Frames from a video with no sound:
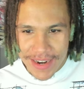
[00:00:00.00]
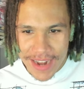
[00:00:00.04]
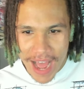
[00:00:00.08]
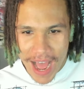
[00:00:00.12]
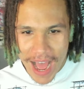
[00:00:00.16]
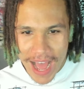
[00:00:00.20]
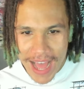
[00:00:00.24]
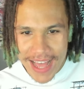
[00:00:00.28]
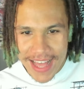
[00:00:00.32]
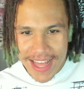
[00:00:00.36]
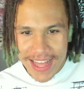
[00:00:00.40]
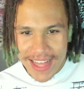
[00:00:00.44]

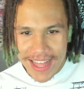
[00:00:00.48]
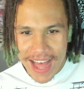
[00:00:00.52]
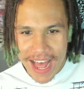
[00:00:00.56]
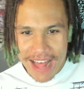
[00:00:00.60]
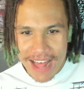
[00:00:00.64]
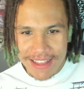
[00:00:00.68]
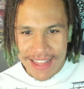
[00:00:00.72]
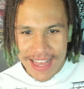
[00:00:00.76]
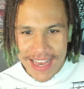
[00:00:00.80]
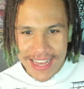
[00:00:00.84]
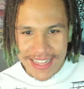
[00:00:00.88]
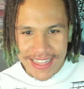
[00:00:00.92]
I
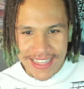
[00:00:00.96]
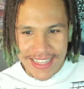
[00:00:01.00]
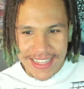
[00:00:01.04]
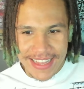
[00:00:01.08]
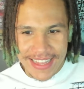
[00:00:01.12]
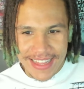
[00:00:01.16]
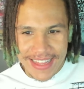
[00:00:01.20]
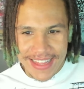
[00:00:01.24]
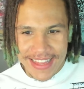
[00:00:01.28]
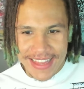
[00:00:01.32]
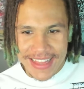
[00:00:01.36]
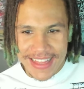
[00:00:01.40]
like
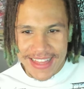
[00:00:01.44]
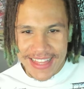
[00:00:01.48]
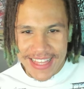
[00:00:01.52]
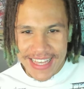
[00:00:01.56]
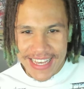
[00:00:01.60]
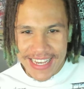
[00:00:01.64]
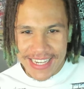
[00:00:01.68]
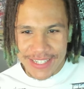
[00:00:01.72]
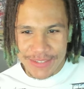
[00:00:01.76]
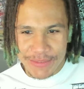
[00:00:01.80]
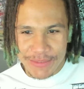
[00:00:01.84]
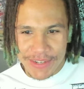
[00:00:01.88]

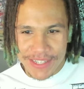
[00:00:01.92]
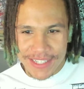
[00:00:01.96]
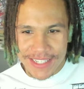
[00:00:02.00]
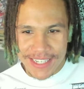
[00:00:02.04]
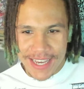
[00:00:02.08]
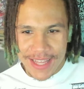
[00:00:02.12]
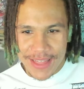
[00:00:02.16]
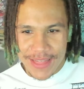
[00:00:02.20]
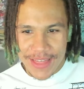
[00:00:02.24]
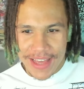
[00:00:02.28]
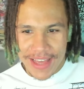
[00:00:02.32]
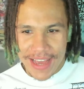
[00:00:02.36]
these ones,
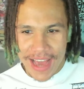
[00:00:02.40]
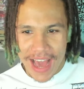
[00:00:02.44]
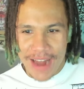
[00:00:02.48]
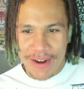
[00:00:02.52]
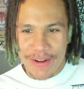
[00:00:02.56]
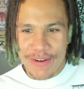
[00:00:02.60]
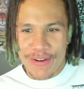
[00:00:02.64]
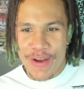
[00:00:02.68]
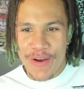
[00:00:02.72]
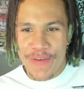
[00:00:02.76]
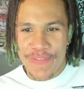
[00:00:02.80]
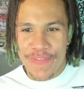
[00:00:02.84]
I think. I
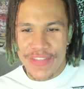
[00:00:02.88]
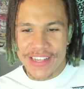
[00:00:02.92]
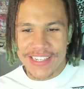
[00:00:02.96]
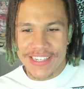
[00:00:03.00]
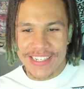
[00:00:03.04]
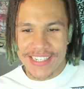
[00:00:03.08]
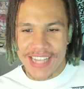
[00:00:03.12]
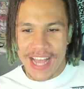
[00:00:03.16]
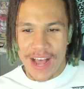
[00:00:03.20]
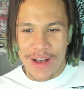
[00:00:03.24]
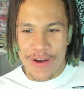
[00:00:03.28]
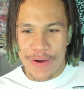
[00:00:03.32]
don't know if this
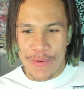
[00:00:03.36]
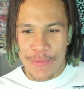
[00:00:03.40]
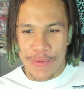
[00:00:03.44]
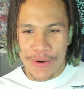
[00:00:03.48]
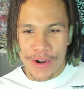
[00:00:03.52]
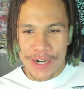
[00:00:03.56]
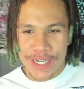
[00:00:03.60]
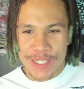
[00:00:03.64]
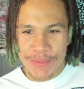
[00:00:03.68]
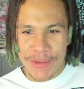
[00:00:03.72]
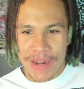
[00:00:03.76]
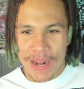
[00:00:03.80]
is how it
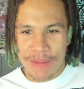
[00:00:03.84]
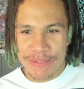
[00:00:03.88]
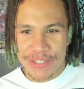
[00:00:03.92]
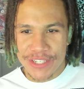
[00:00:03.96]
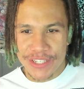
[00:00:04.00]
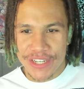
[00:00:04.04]
works, but I'm just gonna